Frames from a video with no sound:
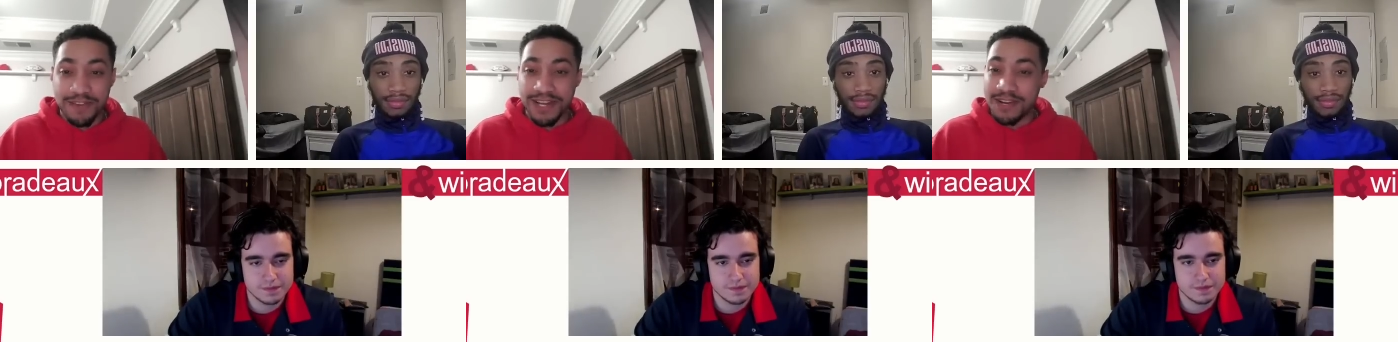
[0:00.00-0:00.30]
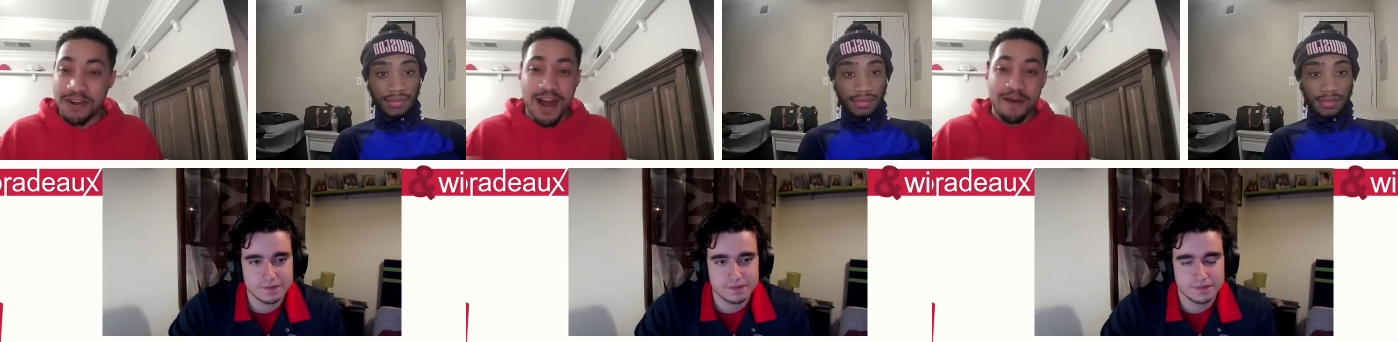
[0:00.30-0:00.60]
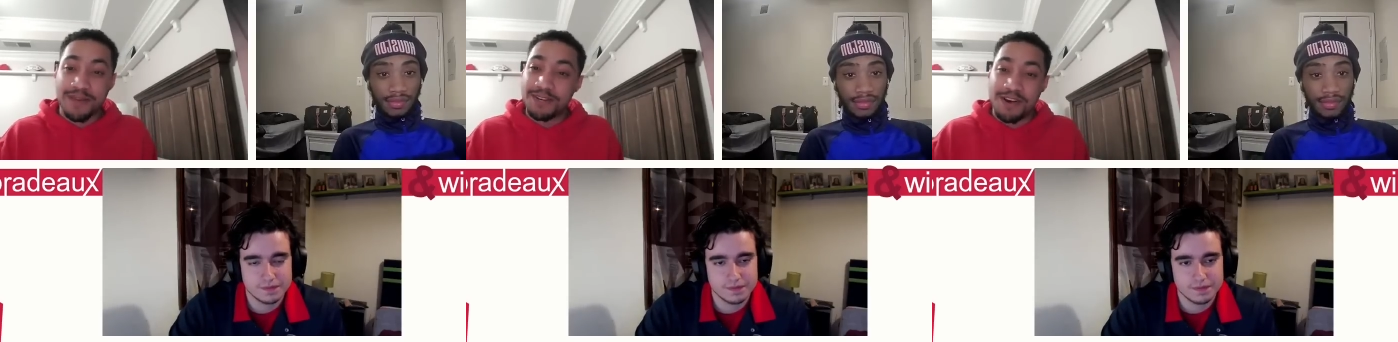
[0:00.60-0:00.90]
Speaker 1: the video,
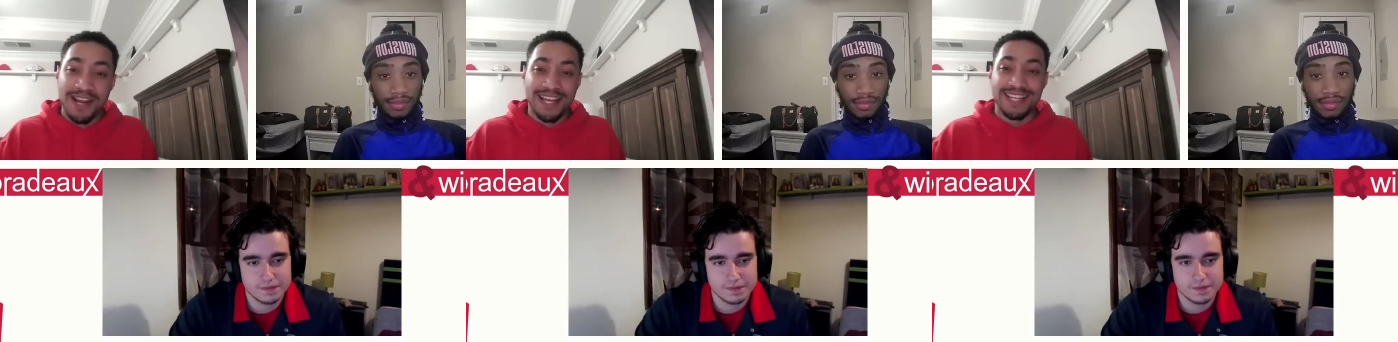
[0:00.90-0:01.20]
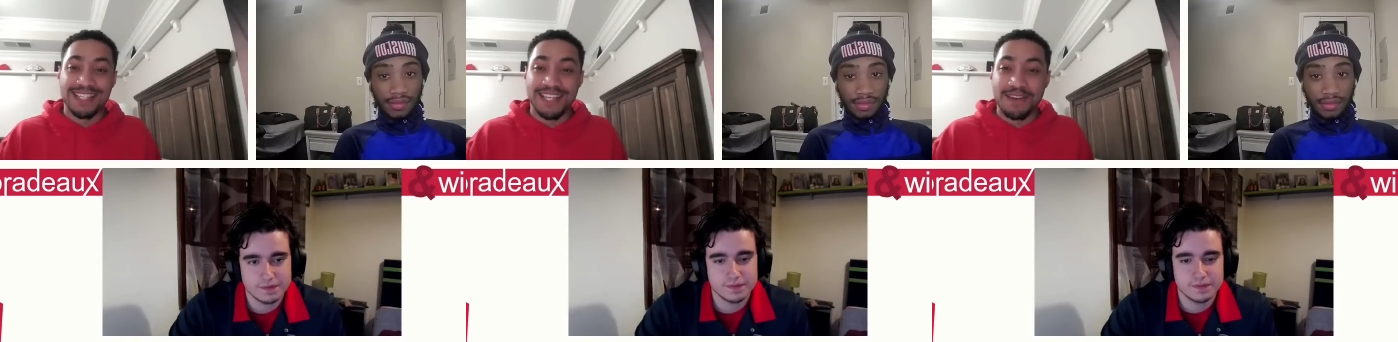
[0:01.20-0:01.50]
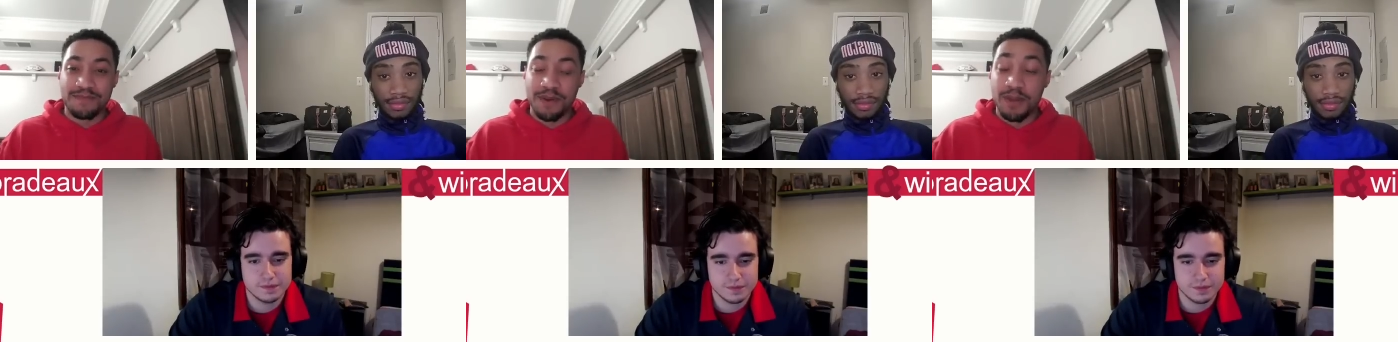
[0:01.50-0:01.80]
comment, do all that good
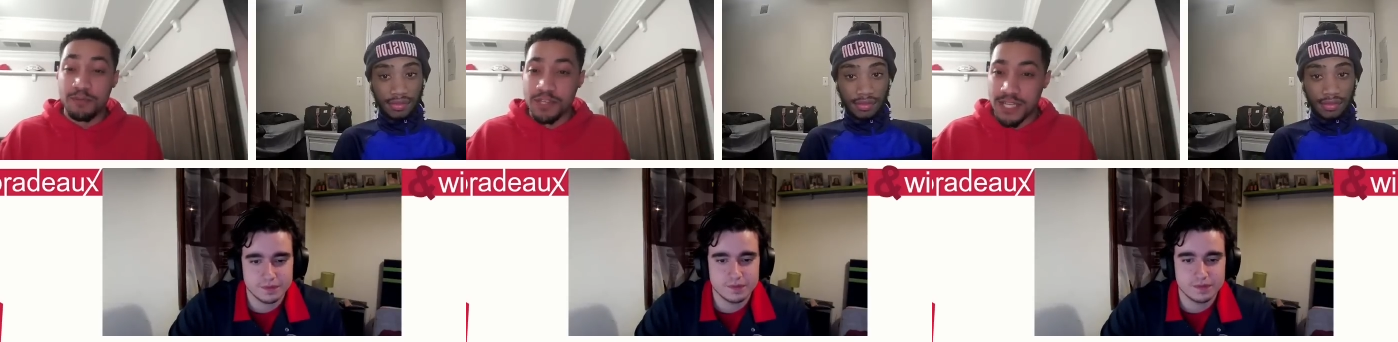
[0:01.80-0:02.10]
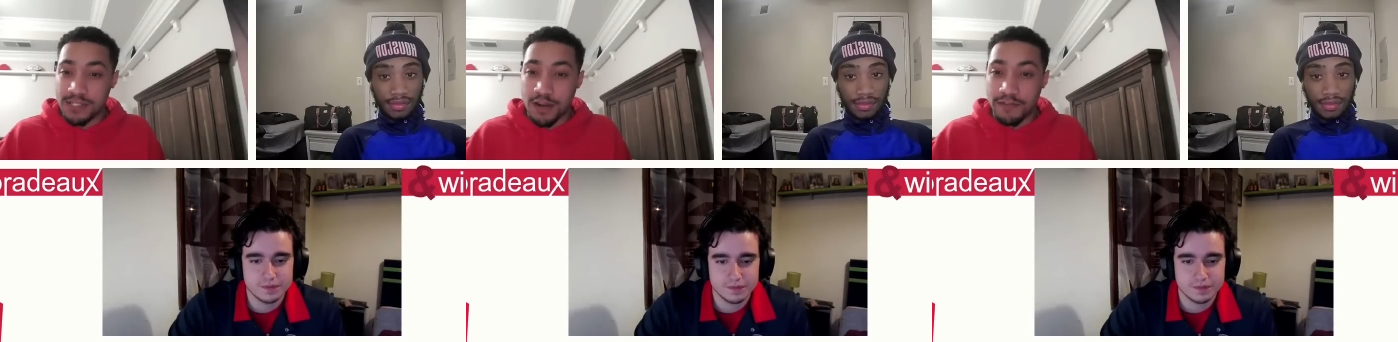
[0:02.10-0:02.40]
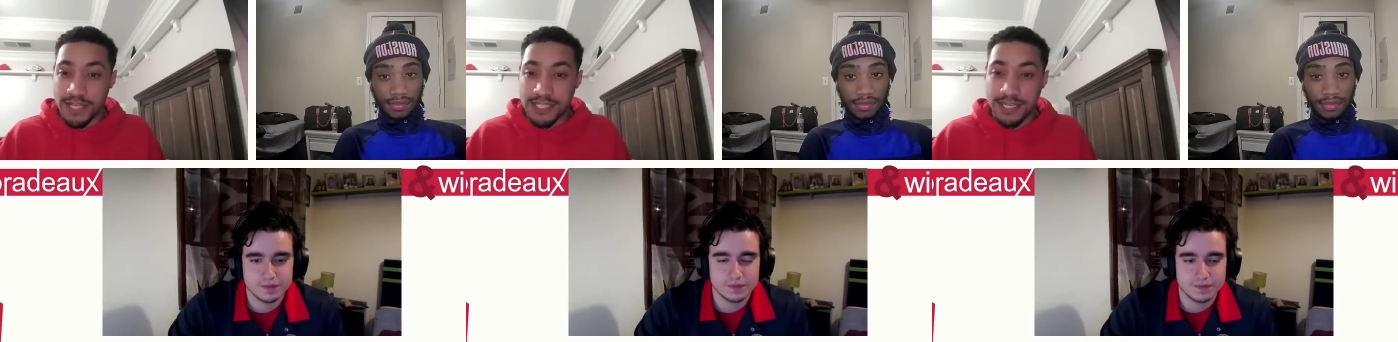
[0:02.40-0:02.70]
stuff. But we appreciate y'all for
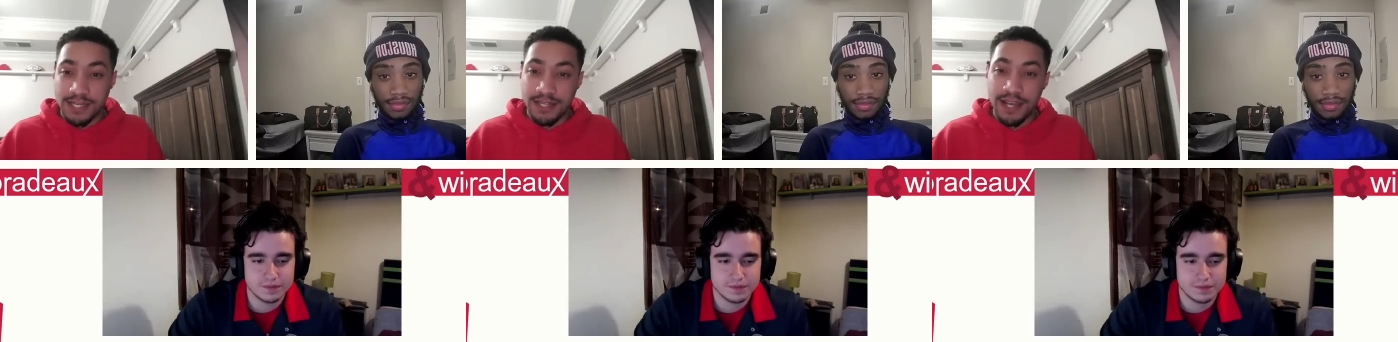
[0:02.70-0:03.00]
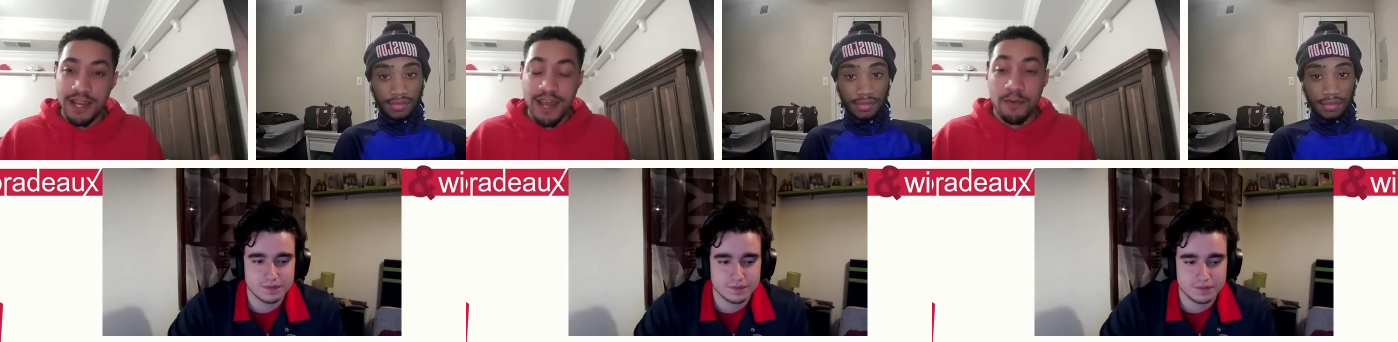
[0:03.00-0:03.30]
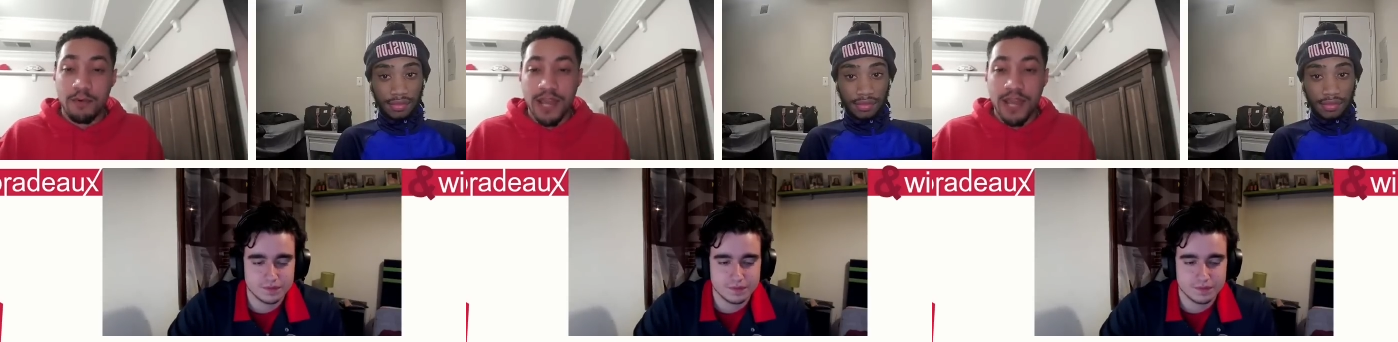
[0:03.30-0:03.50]
listening, and